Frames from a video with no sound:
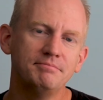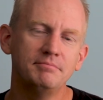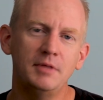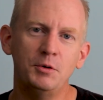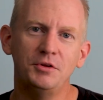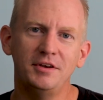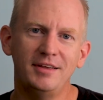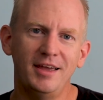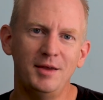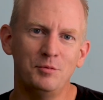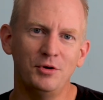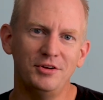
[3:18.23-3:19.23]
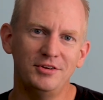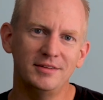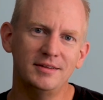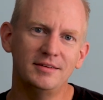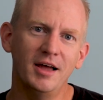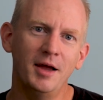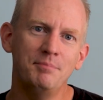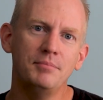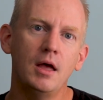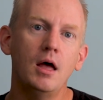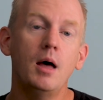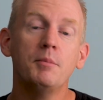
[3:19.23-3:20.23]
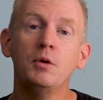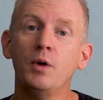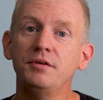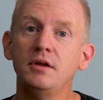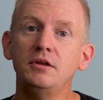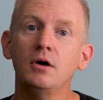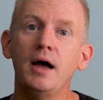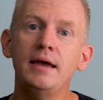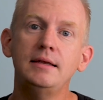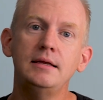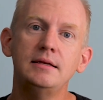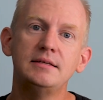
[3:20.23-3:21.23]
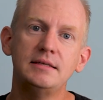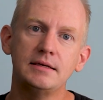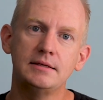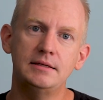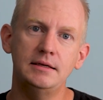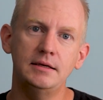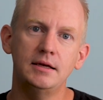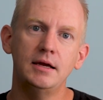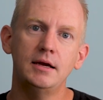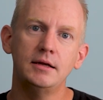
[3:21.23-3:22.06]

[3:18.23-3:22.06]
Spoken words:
He was in Cambridge at the time. But it wasn't until 1860